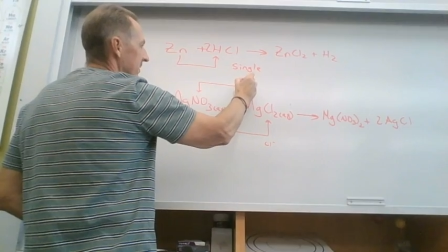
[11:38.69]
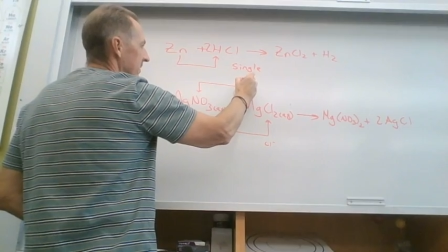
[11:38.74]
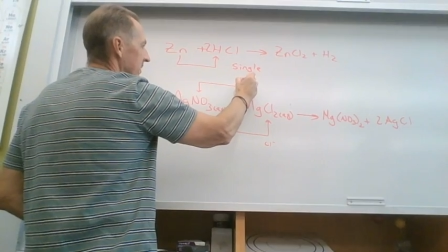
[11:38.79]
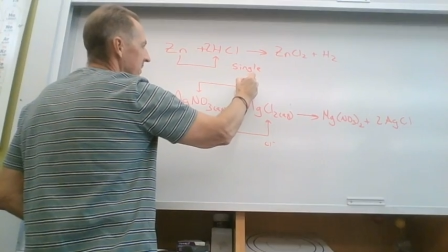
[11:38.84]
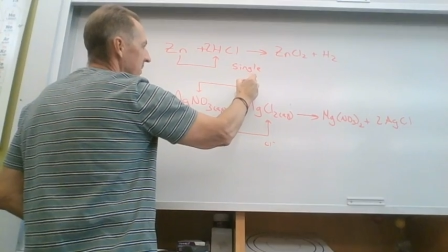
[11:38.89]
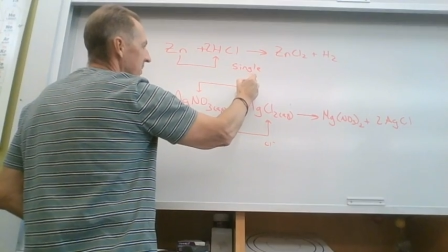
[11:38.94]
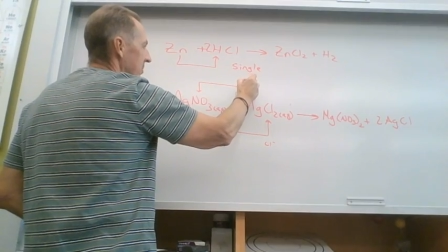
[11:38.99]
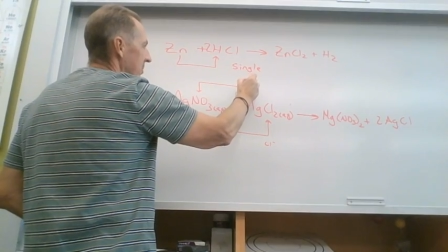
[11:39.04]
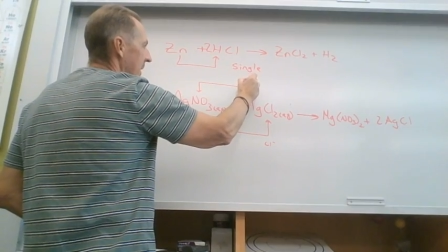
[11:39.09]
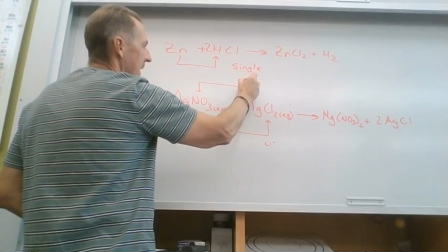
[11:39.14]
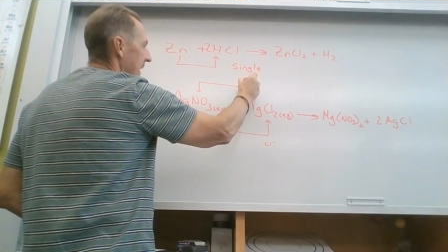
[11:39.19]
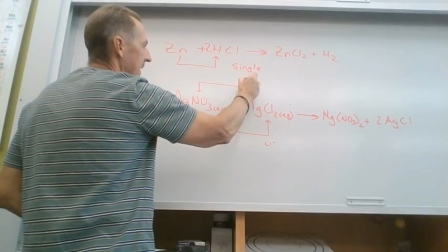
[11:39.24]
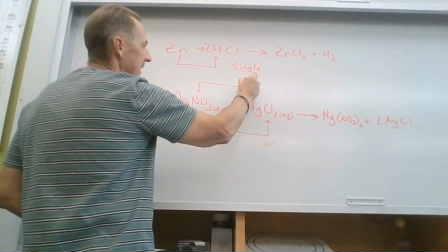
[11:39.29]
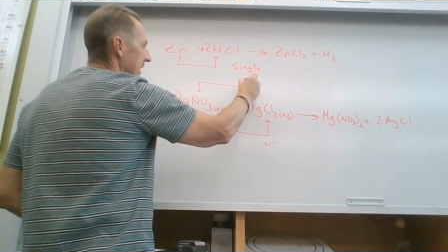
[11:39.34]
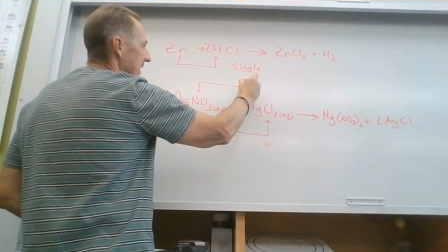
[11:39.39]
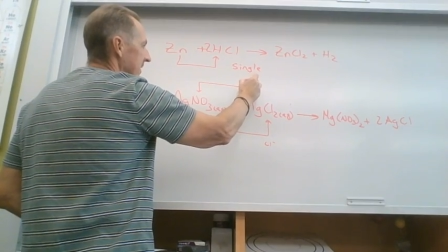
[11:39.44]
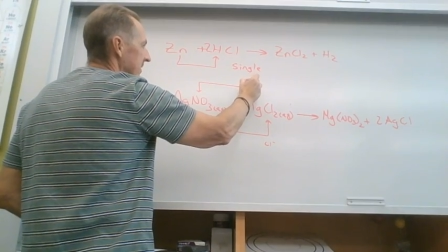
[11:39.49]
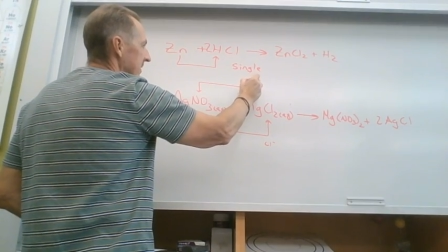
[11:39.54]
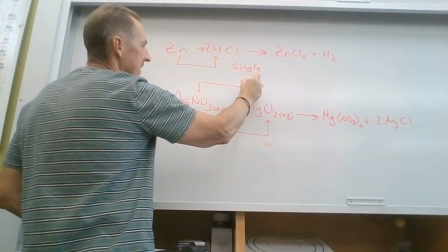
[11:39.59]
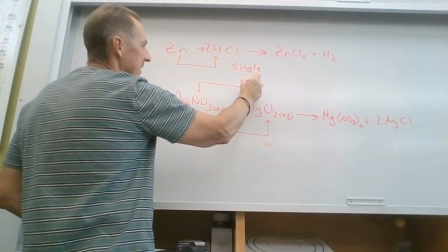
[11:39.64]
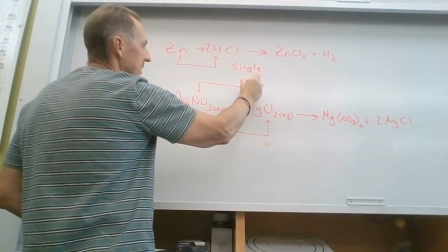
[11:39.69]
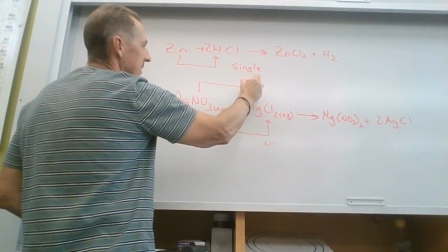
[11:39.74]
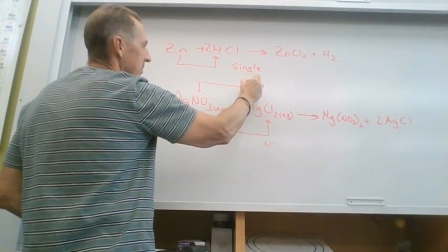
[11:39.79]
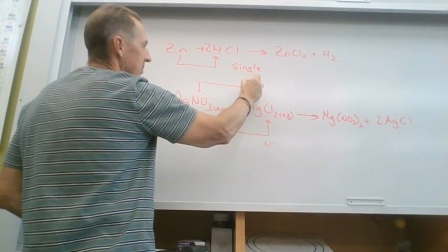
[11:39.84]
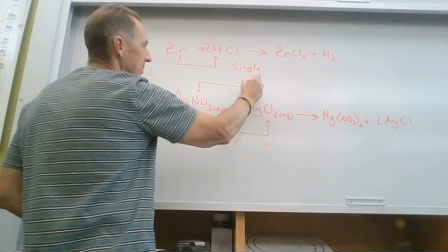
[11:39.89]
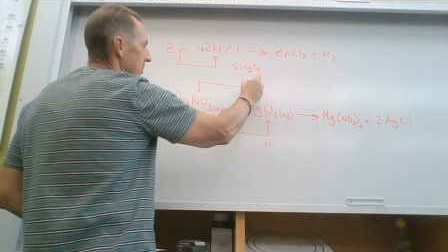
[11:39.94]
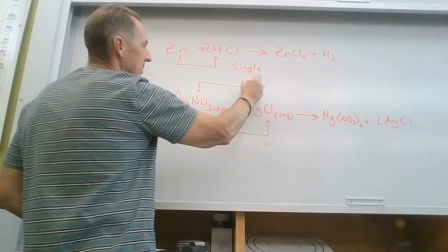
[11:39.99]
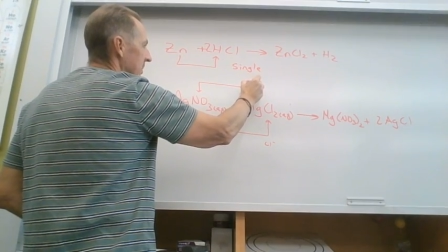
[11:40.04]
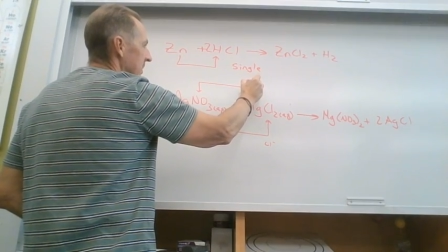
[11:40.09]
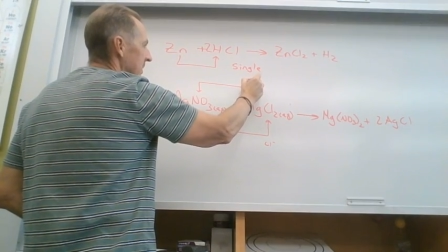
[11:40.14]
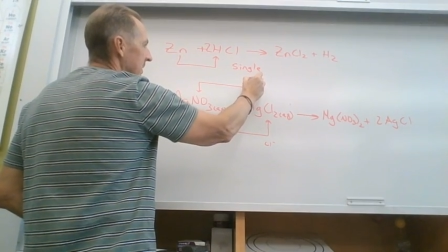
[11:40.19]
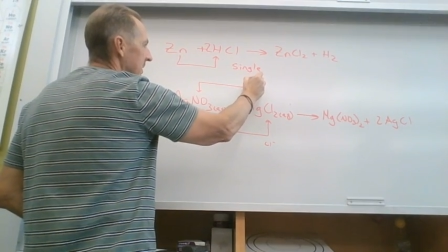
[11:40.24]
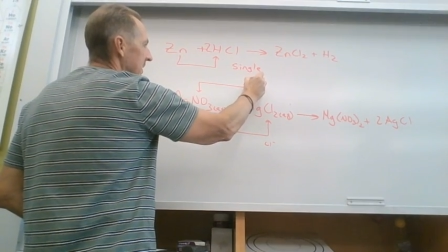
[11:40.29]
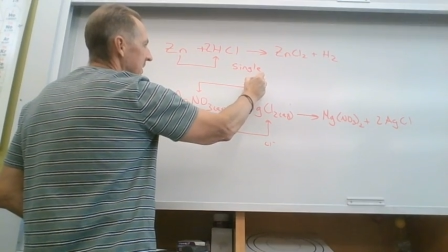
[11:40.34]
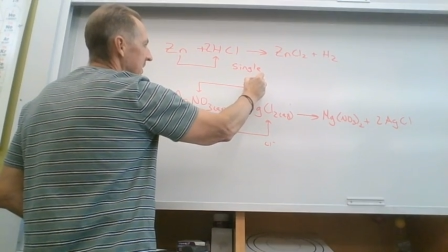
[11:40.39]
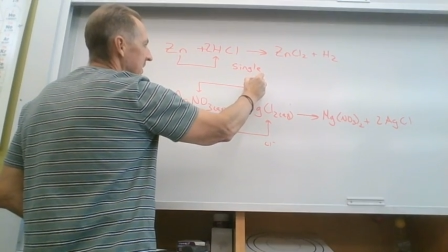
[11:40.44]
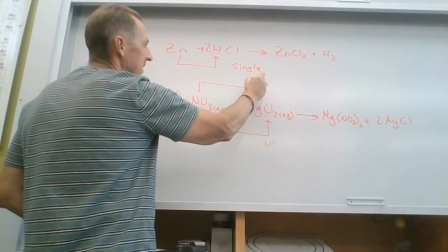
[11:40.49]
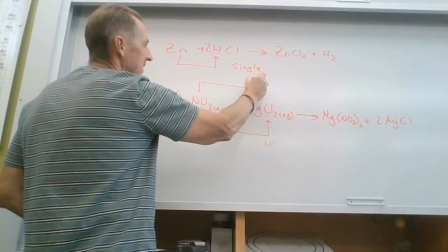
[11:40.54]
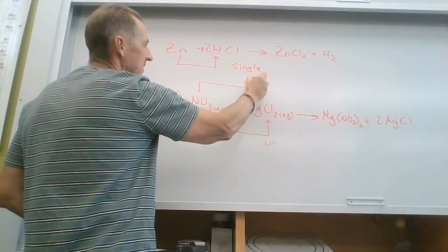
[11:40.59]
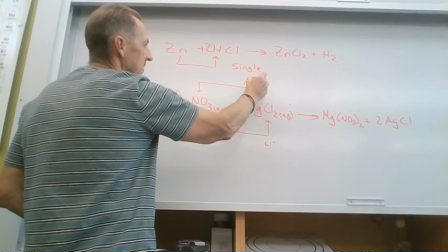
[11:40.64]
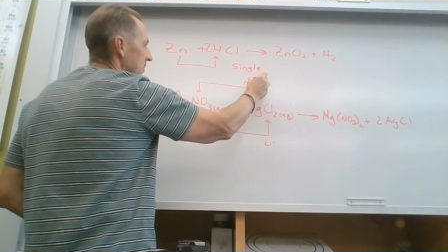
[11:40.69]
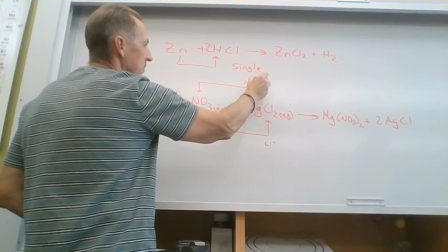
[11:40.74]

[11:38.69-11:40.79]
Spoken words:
so the magnesium